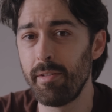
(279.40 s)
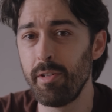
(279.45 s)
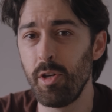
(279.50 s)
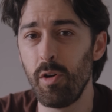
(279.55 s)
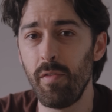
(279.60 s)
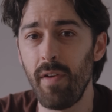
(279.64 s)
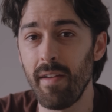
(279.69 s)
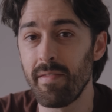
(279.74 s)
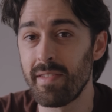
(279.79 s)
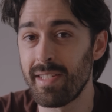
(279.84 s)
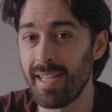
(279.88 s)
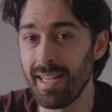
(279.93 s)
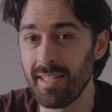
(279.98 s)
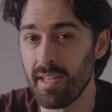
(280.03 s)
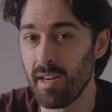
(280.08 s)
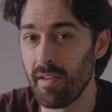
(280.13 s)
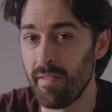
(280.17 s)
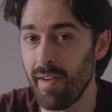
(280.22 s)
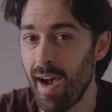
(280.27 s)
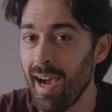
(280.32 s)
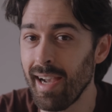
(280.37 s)
don't know if I have
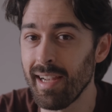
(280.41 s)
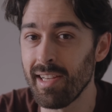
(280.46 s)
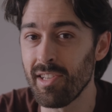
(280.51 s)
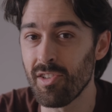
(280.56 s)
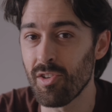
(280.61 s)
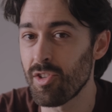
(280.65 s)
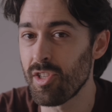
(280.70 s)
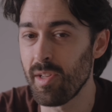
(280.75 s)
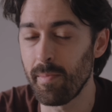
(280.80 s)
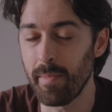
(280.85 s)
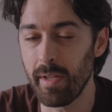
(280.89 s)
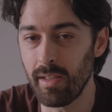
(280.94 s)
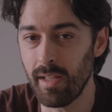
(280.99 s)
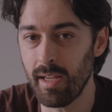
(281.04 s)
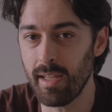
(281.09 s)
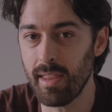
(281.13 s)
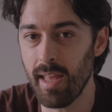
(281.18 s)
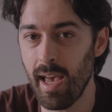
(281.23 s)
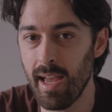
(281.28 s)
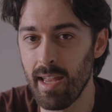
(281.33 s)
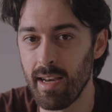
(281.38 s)
sensitive eyes or something
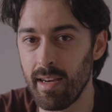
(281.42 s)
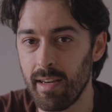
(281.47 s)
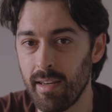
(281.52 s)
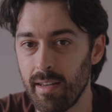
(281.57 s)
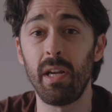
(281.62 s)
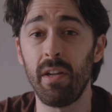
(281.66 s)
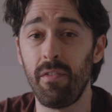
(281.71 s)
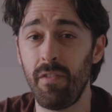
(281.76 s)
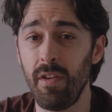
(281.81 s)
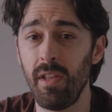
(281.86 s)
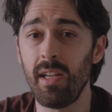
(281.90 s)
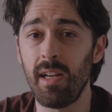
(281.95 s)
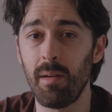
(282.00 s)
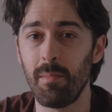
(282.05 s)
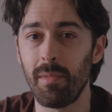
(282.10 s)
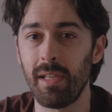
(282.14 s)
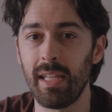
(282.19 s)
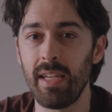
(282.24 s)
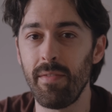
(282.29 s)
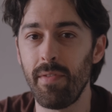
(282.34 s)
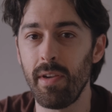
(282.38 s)
like that, but I feel like
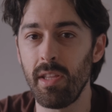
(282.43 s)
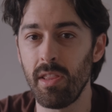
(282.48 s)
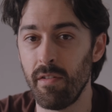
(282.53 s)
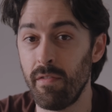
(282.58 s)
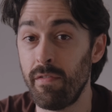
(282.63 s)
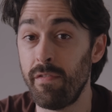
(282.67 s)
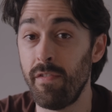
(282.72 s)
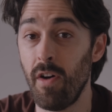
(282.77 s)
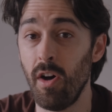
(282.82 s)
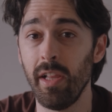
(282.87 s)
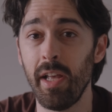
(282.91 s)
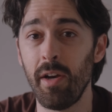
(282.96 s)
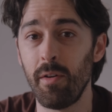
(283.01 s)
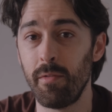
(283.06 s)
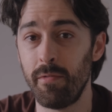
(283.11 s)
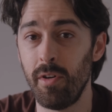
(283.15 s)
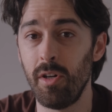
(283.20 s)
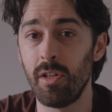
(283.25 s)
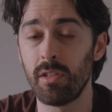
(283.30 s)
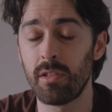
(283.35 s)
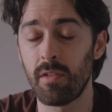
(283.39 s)
I'm leaving the Fallout
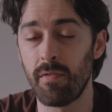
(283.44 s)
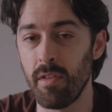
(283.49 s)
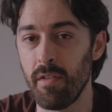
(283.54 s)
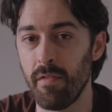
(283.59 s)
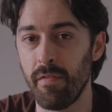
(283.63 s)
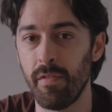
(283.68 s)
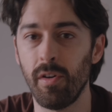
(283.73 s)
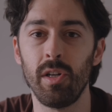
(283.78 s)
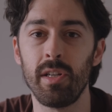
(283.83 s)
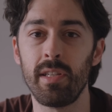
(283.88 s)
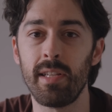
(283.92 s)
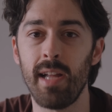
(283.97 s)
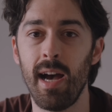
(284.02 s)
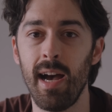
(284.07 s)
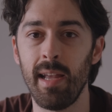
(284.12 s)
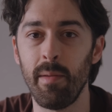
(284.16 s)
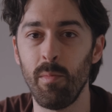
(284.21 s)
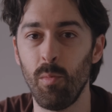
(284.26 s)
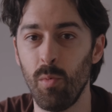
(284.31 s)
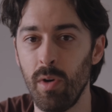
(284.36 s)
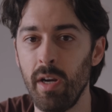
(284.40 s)
vault for the first
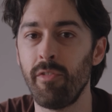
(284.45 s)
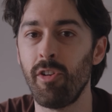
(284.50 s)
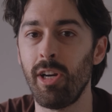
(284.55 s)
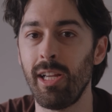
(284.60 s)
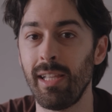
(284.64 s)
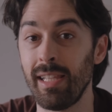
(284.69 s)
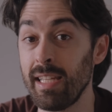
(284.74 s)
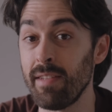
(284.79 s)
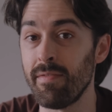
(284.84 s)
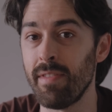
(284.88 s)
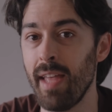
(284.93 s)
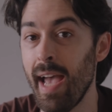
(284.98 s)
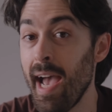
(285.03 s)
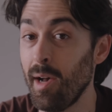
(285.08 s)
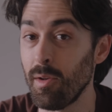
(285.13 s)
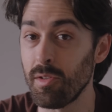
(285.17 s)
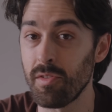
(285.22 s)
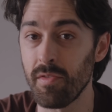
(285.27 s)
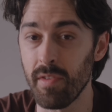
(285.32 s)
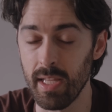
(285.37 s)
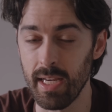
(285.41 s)
time whenever I leave the
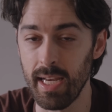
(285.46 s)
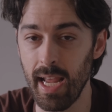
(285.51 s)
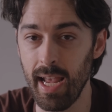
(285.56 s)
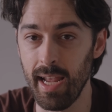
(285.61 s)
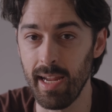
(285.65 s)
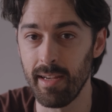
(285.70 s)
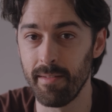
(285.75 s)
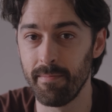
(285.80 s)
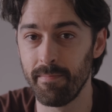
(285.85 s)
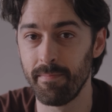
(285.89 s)
house for the day.